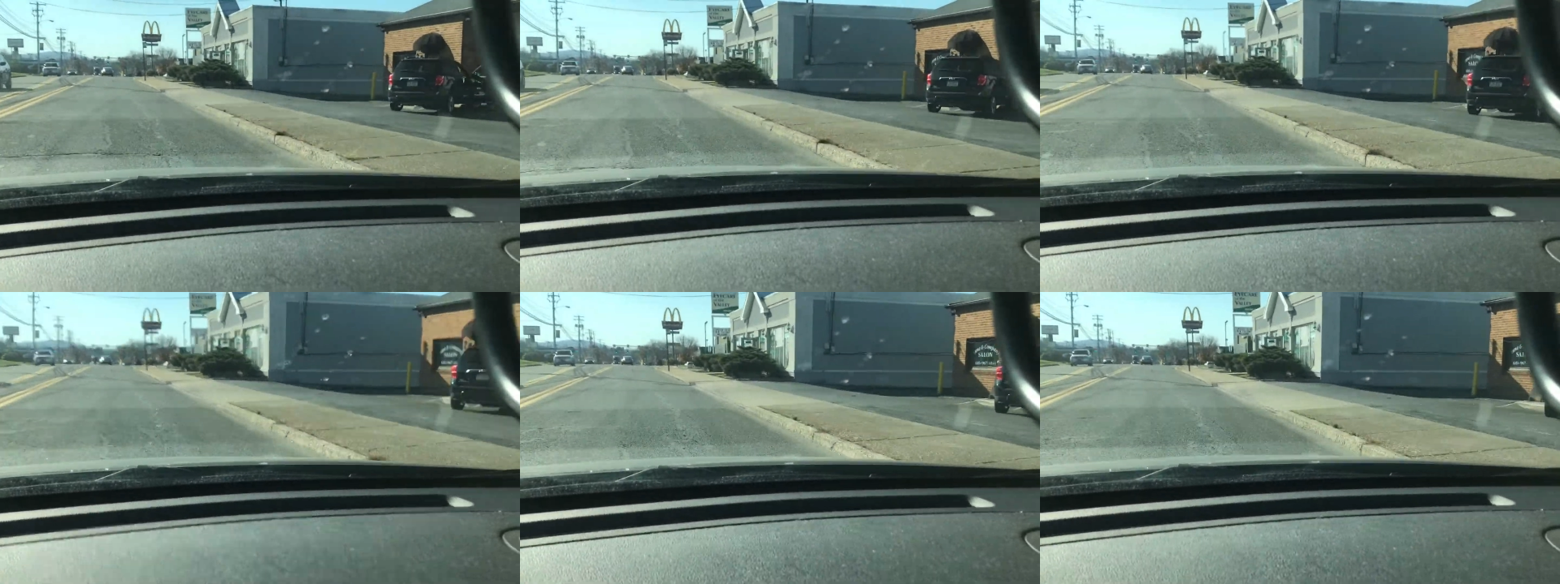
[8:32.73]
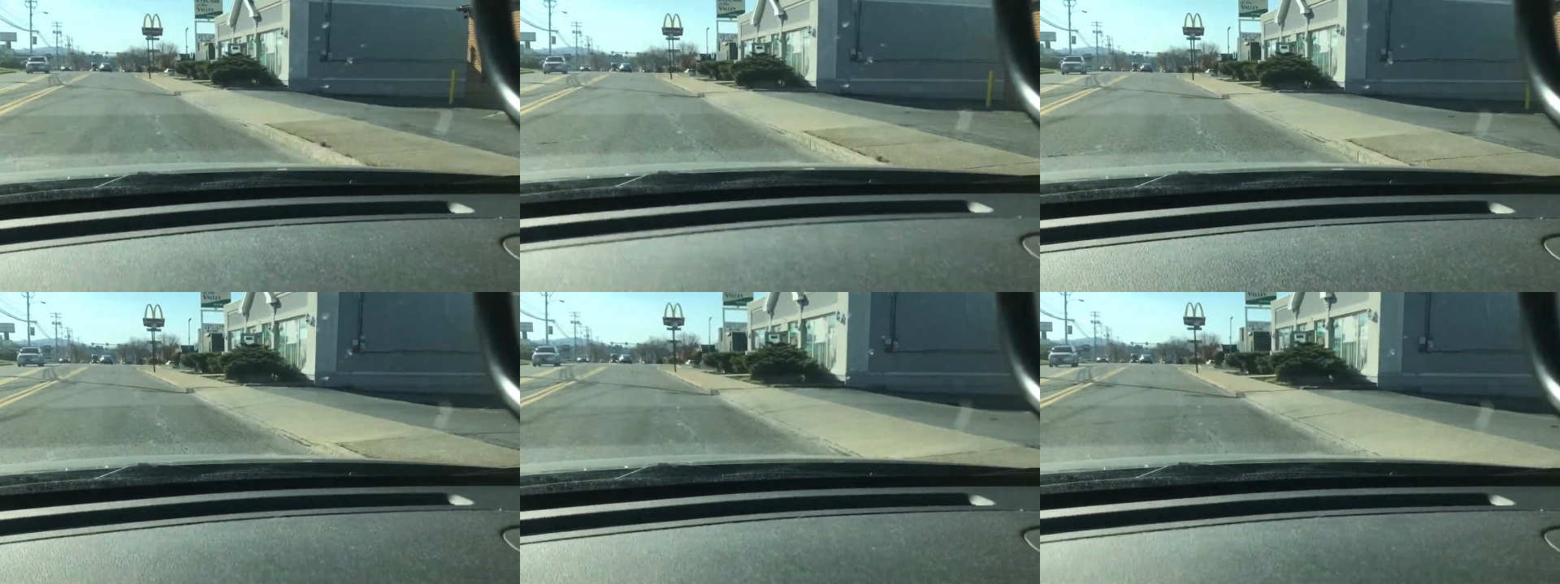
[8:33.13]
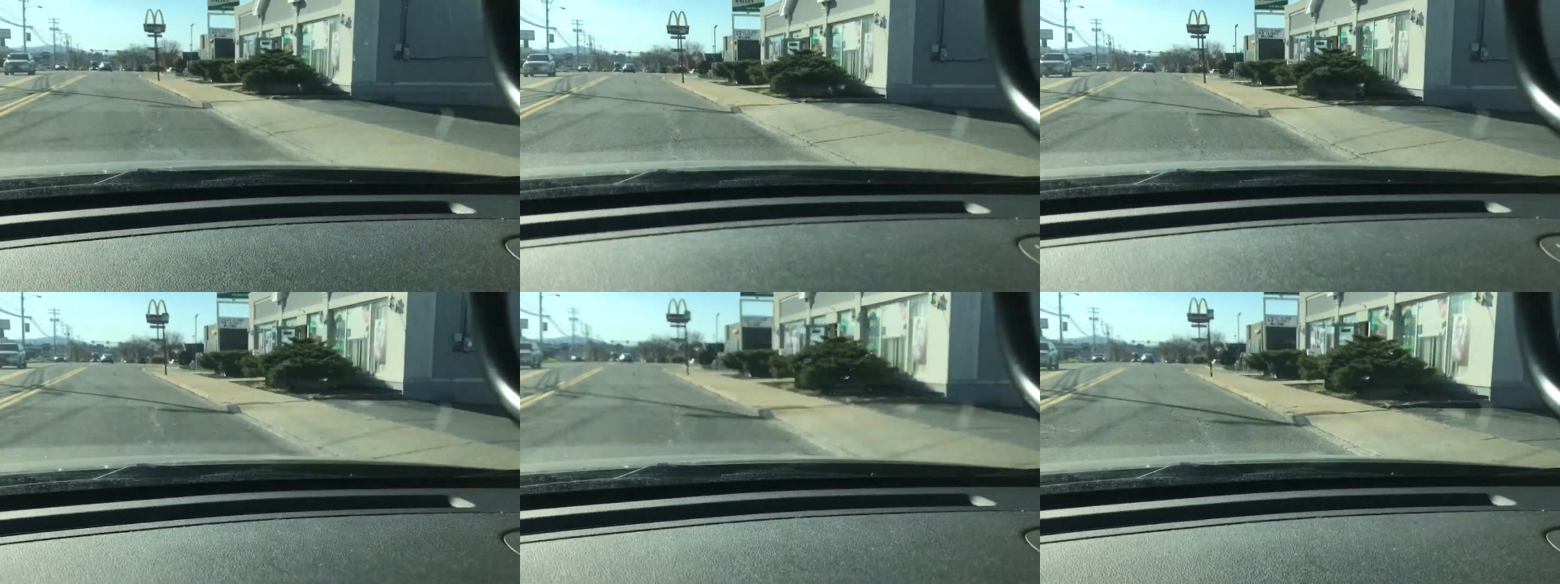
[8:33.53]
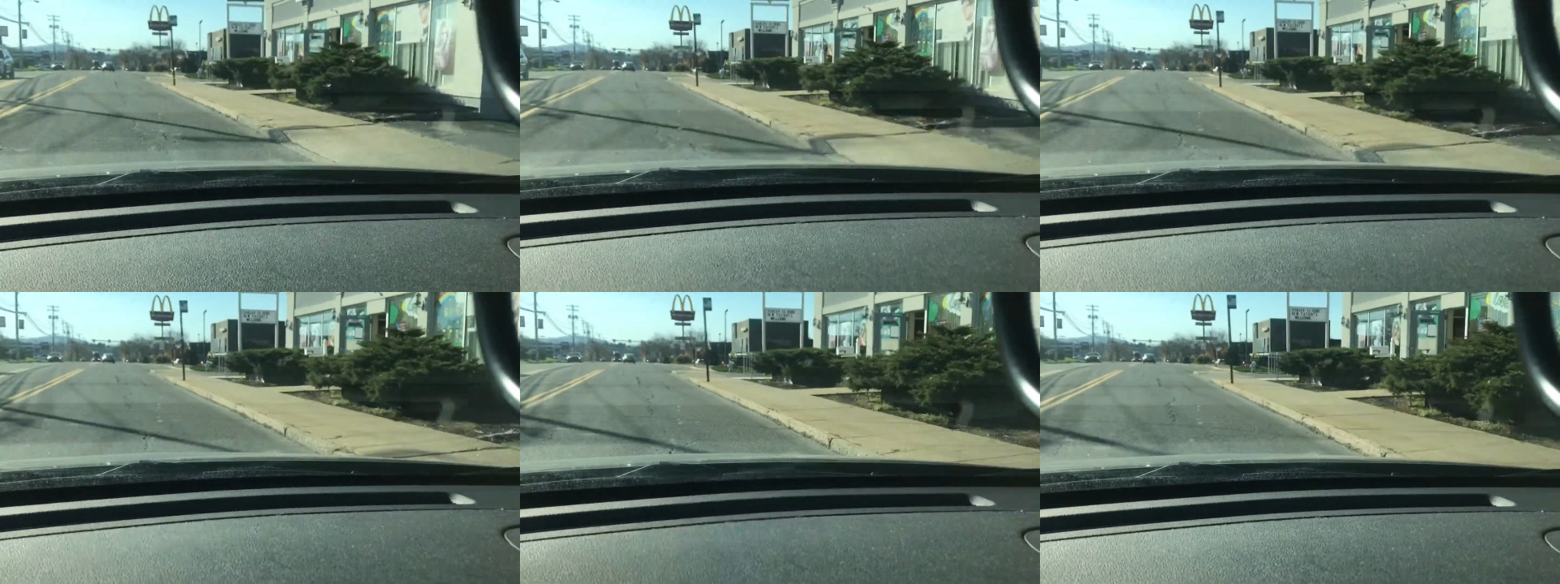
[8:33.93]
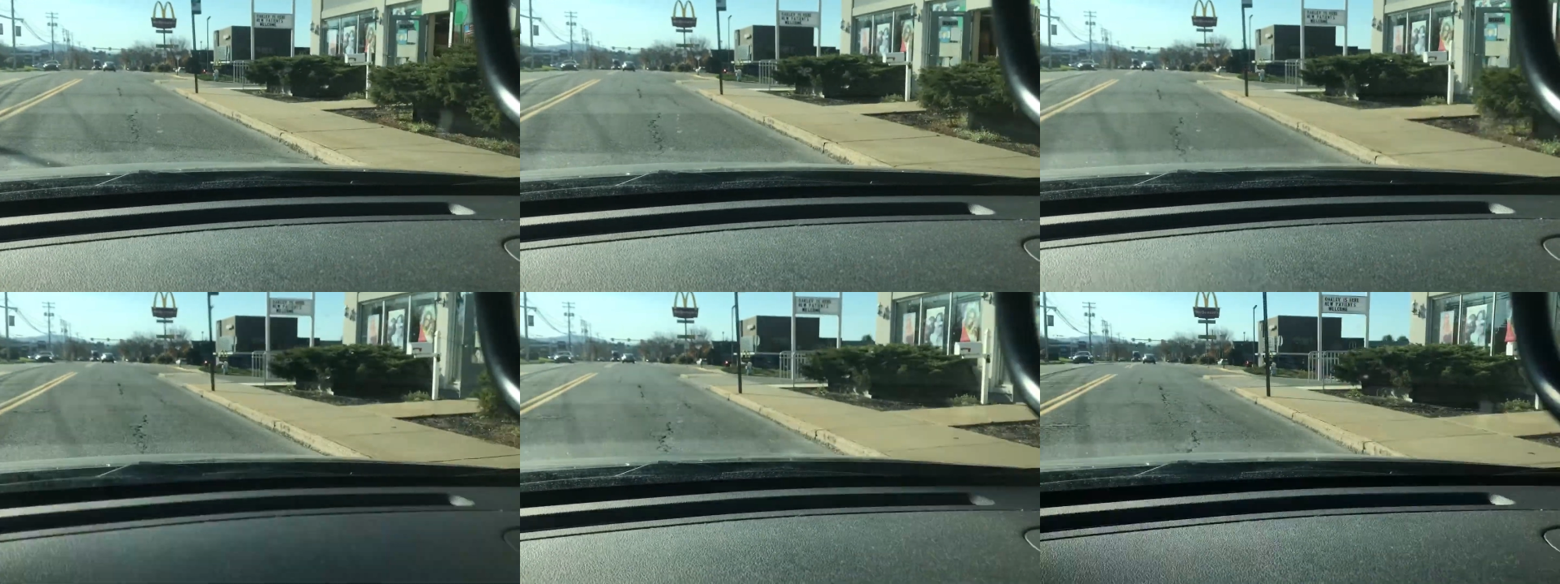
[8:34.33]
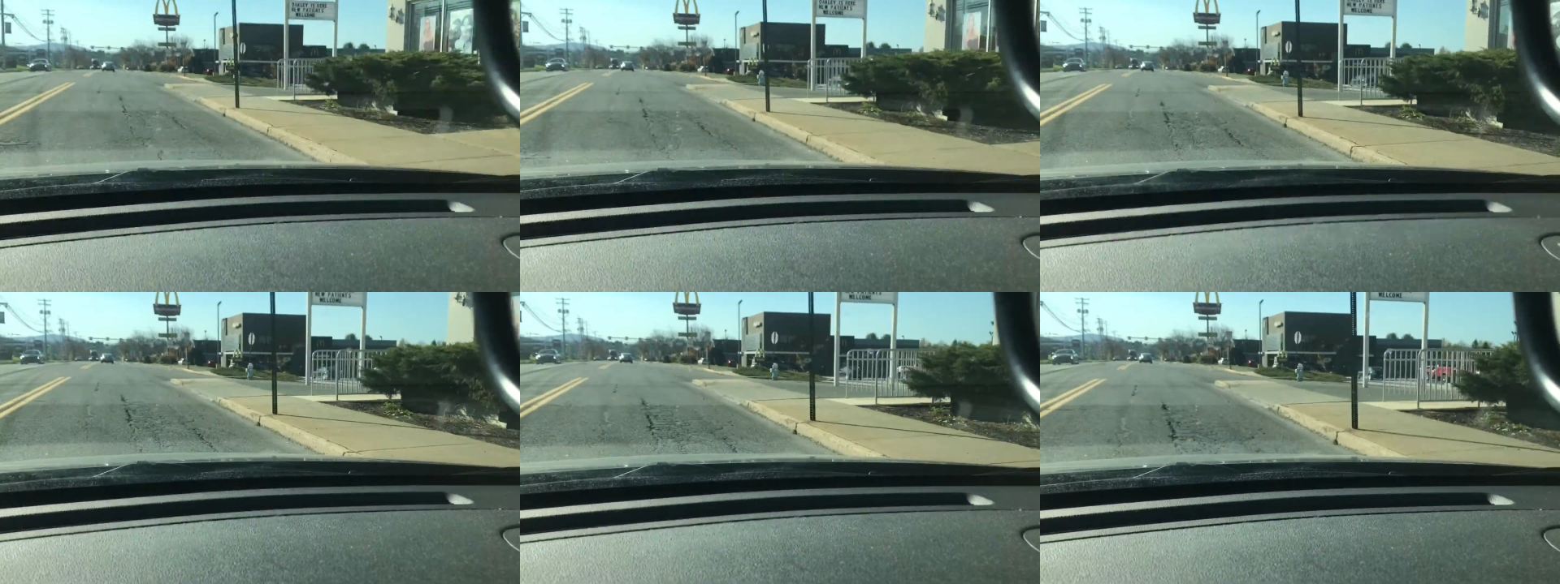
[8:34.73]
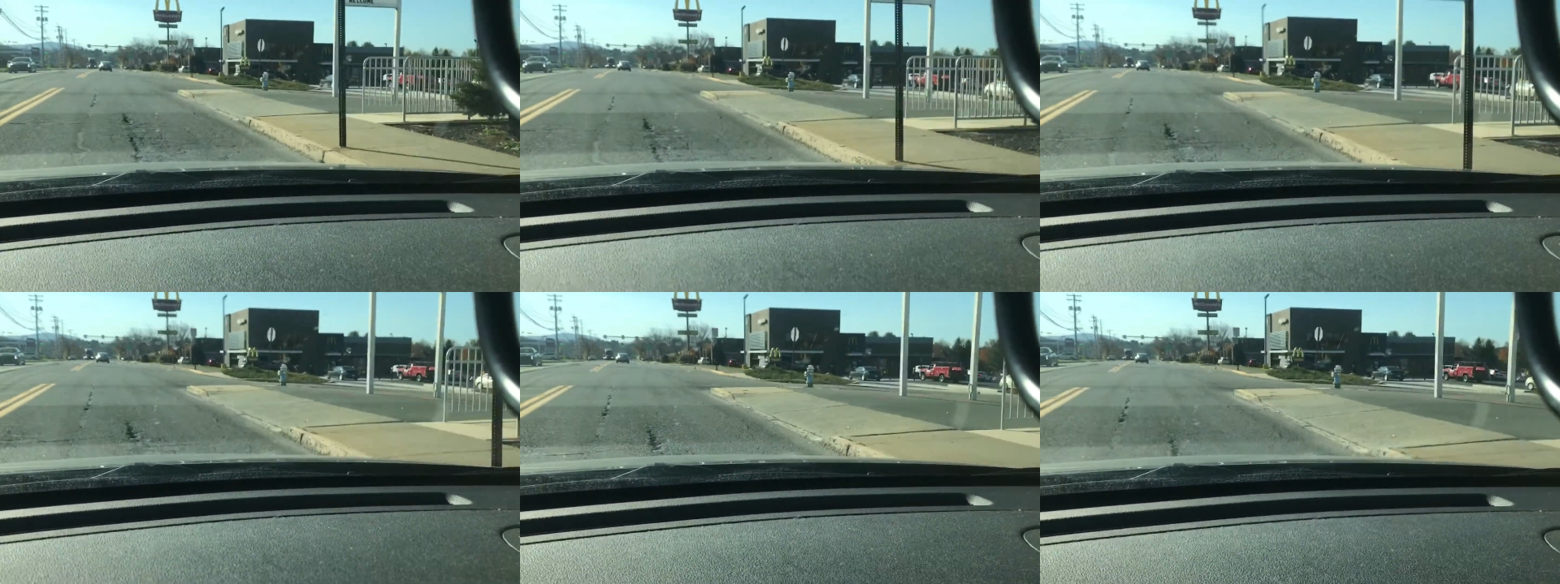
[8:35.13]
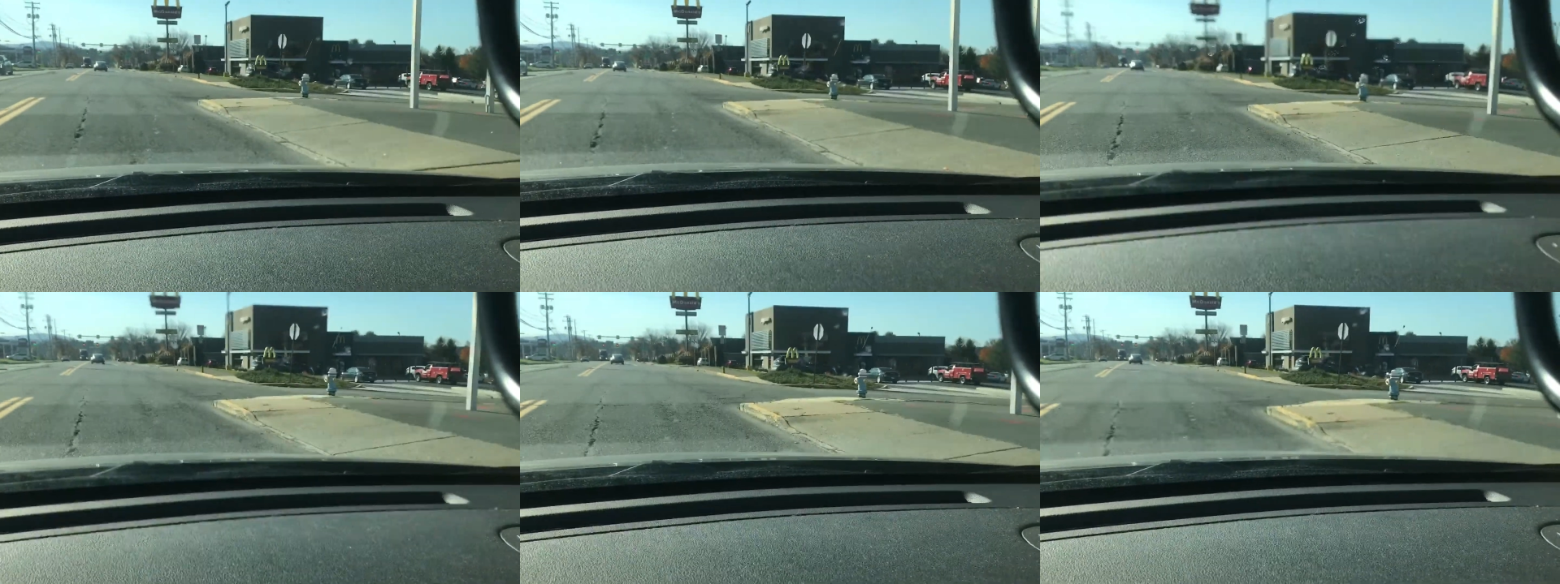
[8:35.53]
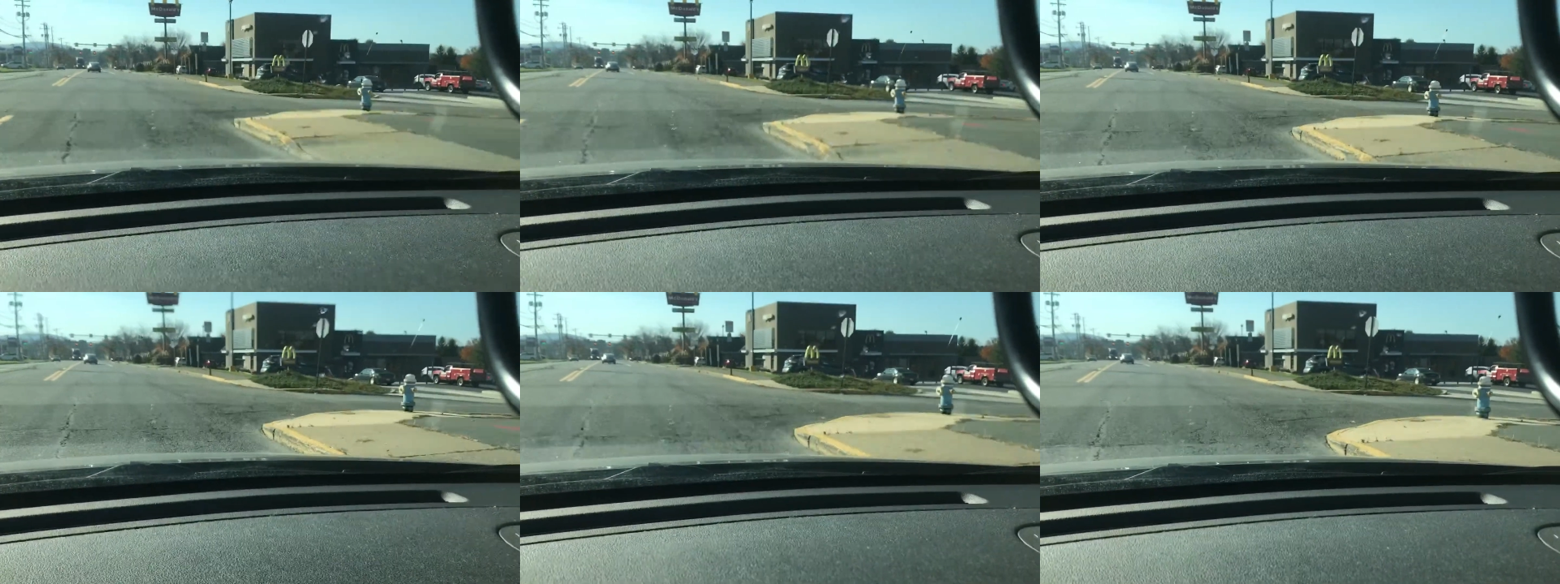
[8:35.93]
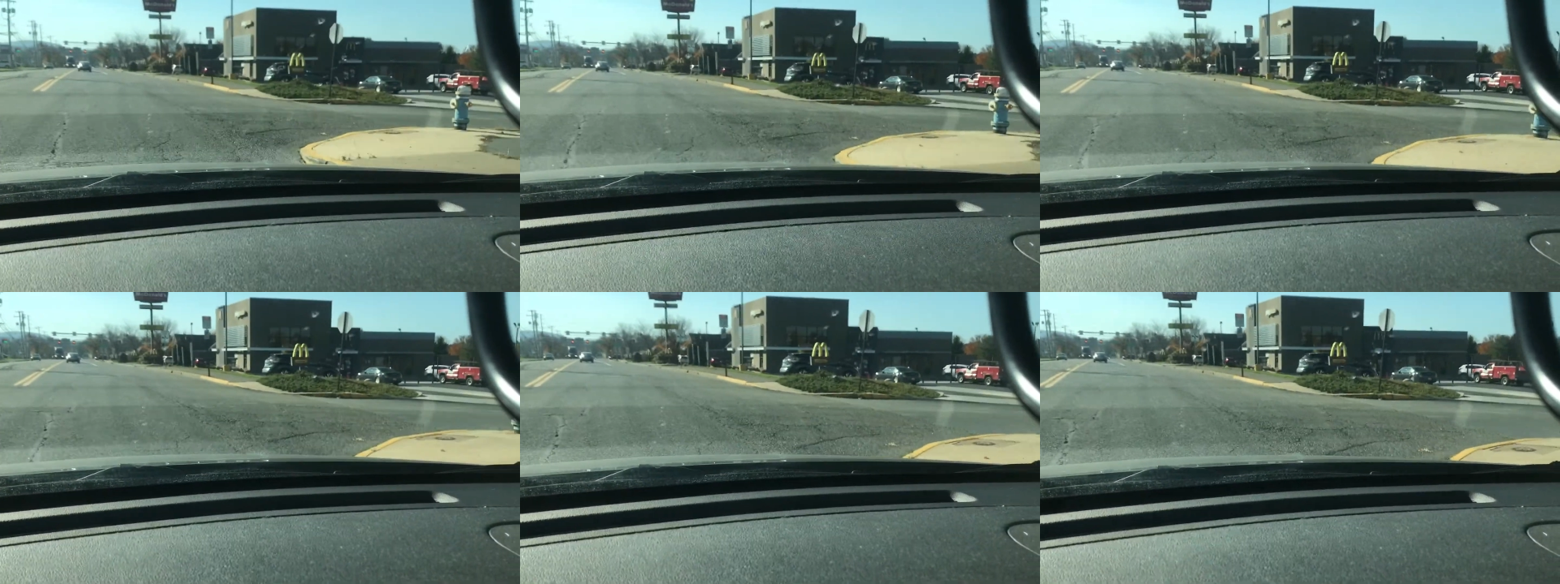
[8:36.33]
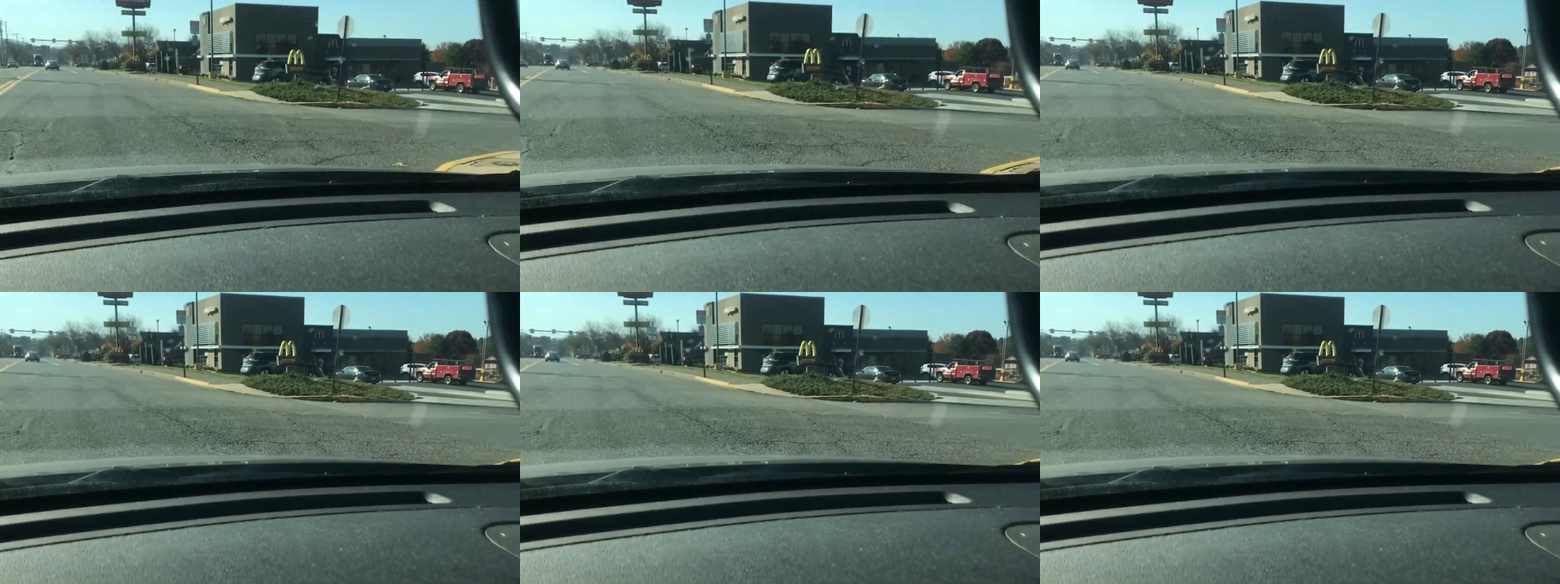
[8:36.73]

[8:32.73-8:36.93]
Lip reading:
[unreadable: no face in view]